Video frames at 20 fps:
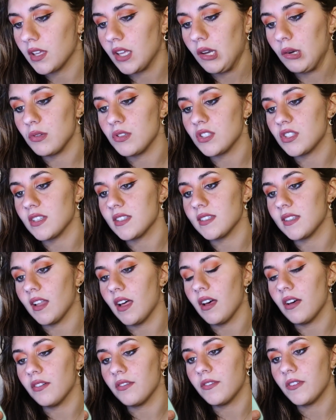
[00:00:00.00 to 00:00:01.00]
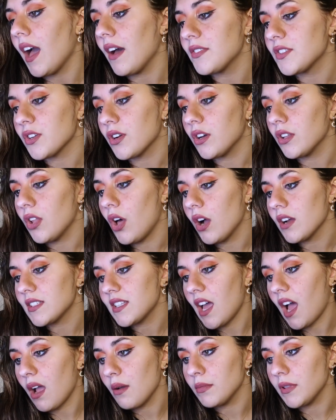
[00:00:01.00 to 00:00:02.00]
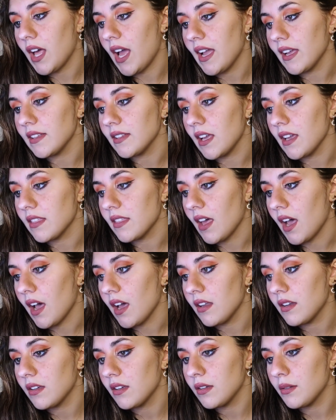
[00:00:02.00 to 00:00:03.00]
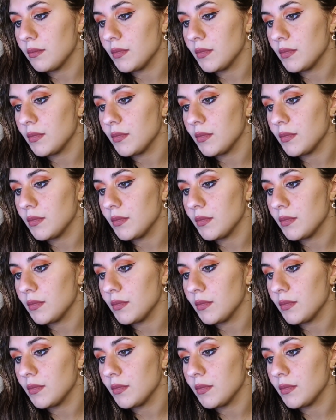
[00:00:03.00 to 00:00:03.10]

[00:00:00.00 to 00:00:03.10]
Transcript: It was just love. After a long time lying like that,